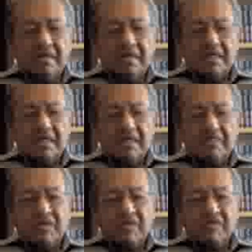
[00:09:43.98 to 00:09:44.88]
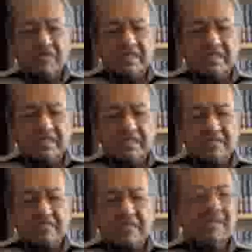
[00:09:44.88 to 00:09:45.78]
the number of seats
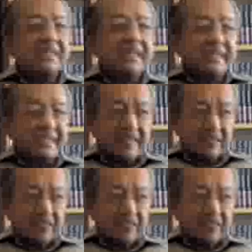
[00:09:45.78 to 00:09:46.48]
is much less than